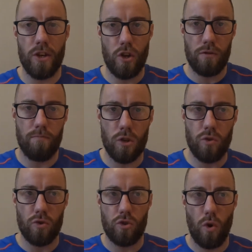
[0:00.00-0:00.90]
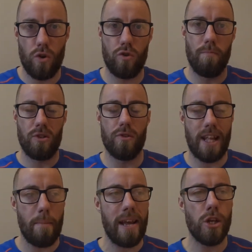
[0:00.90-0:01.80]
than just muscle soreness or muscle
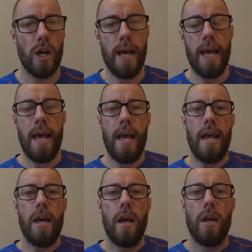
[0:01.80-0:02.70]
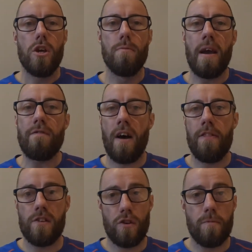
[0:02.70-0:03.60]
damage, you may
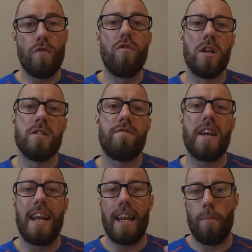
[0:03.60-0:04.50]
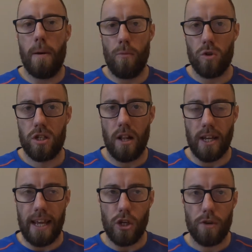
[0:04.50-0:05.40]
find that some of your runs feel a little bit more
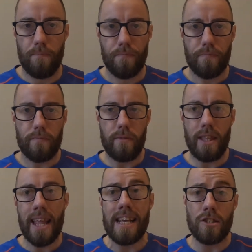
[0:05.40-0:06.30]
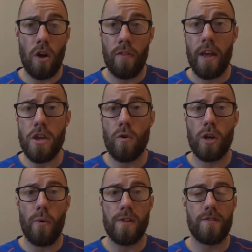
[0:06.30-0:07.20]
sluggish. It's not that you're
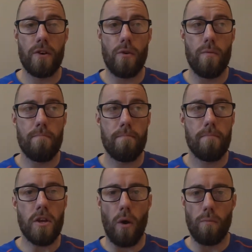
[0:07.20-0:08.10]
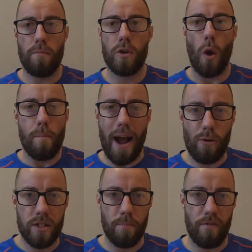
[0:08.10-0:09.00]
going to go
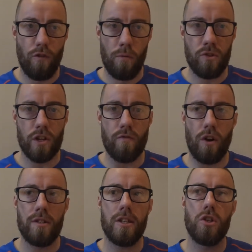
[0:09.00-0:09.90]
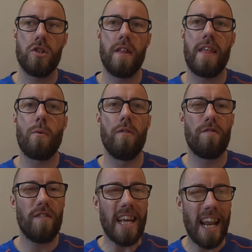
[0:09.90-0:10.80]
backwards in performance on your runs, it's just that they will
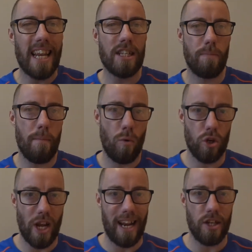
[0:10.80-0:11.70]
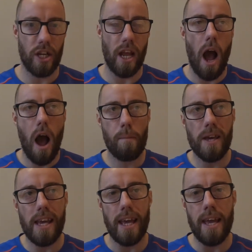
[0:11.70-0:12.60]
feel a little bit more challenging.
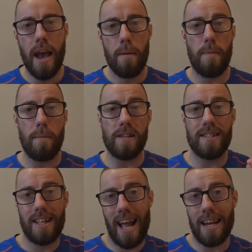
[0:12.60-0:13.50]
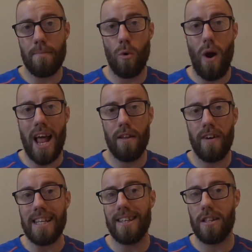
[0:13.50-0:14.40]
RPE might be slightly more
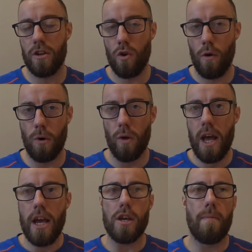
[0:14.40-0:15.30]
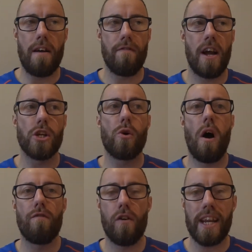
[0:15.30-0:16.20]
elevated than normal. You might find you go
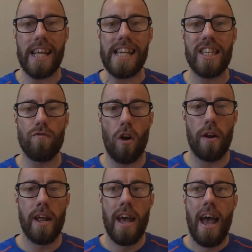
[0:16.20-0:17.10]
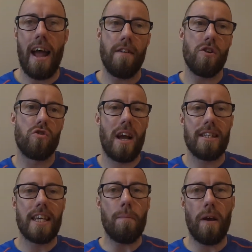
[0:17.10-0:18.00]
out for an easy run, and if you're trying
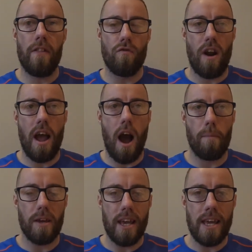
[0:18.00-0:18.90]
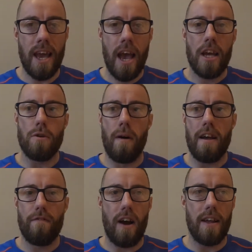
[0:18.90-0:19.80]
to keep it at the right RPE, you
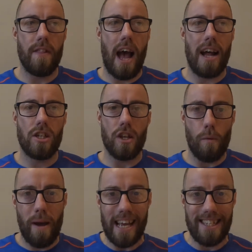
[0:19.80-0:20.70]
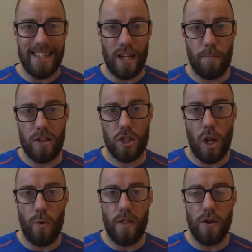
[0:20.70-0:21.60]
might find that actually your pace is a little bit
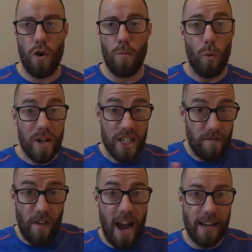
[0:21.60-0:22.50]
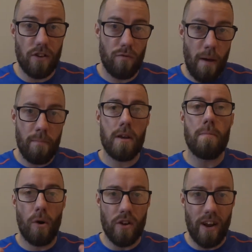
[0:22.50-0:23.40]
slower than normal, which is fine, because remember,
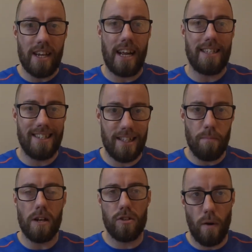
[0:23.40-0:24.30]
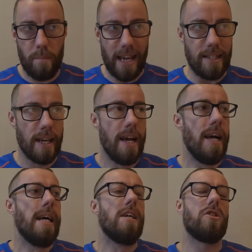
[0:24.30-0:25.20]
your body recognizes stimulus, not pace.
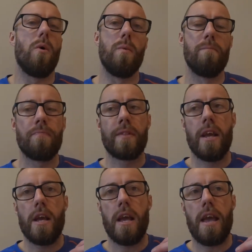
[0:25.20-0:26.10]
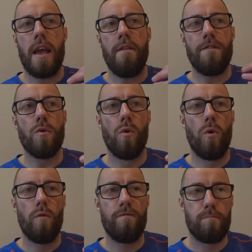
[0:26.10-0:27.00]
So if
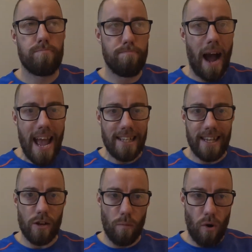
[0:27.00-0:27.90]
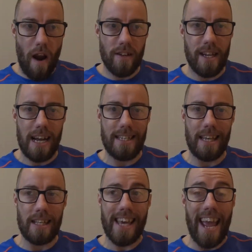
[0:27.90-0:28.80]
you're biasing or
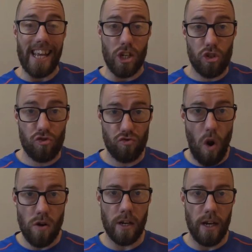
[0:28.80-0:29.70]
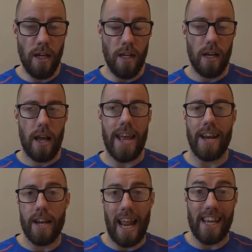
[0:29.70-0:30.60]
prioritizing getting stronger
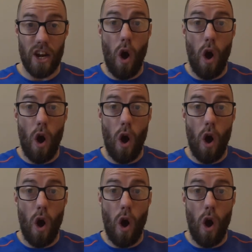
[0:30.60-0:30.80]
in like an